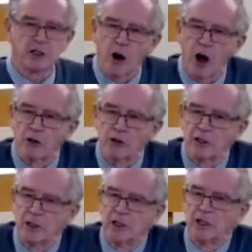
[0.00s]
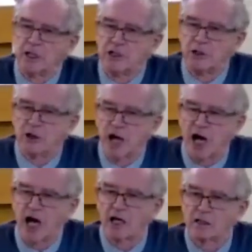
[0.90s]
God into your
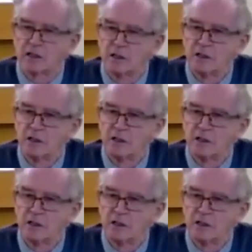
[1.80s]
heart,